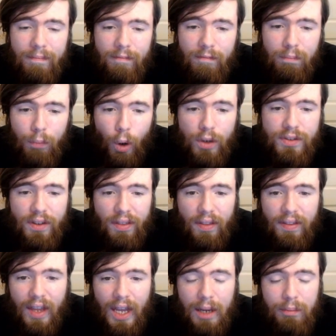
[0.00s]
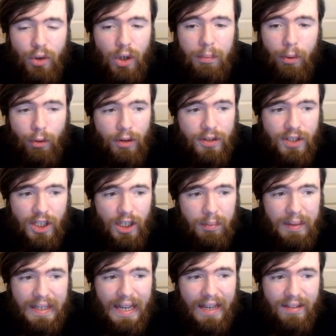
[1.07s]
Most of the time your opponent's going to
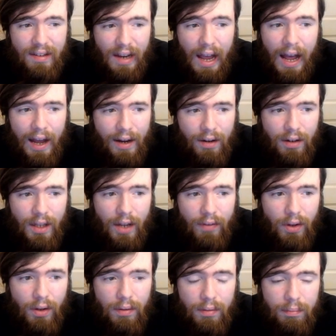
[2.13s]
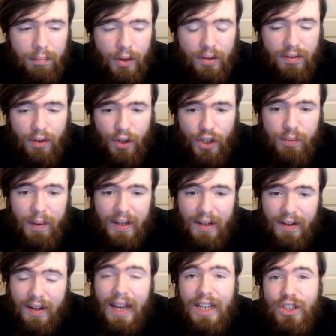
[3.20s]
be guessing a higher level because they're
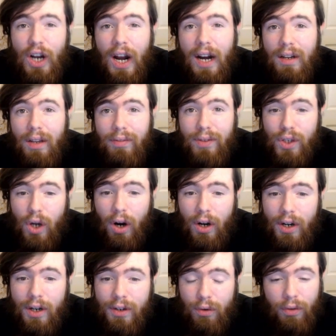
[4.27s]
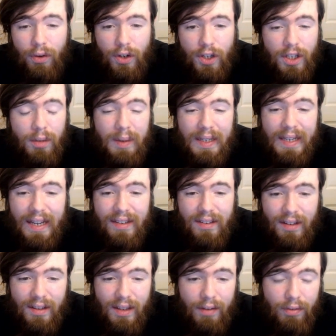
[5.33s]
expecting to catch a higher level card, or they're going to be
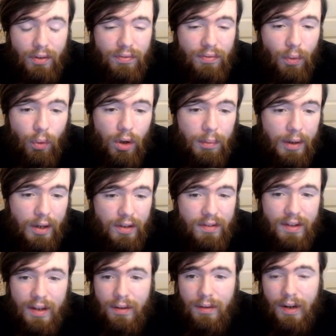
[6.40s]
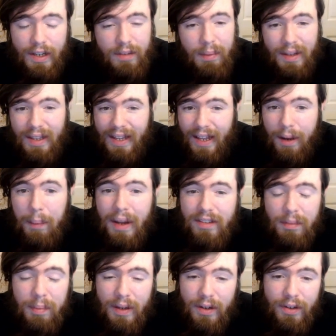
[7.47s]
guessing level 4 because they're expecting
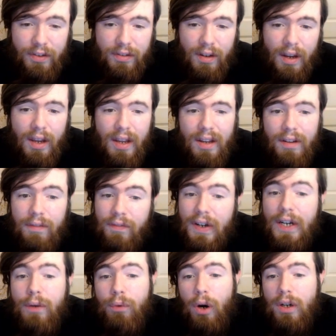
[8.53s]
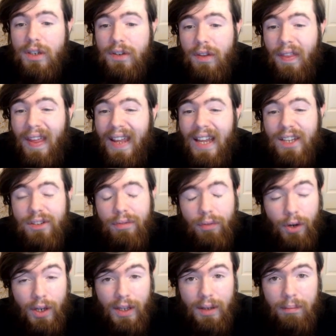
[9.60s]
Adamancipators. Very rarely do they guess
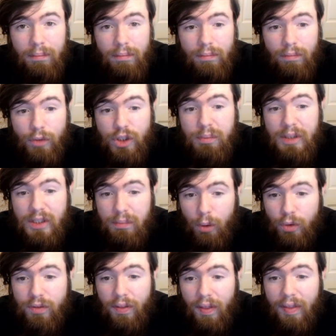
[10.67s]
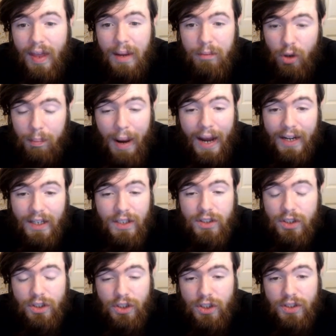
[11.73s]
3, which means most of the time your
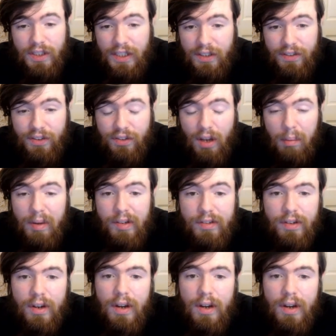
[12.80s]
magnets are just easy summons.